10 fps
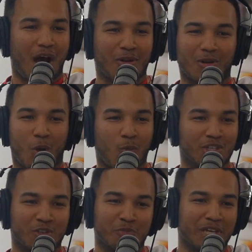So I don't
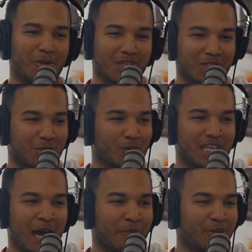know what you mean. What else
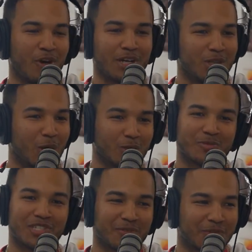gonna top it? You already
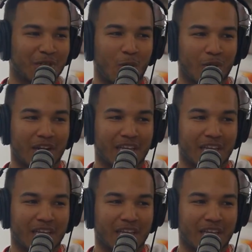know some shit finna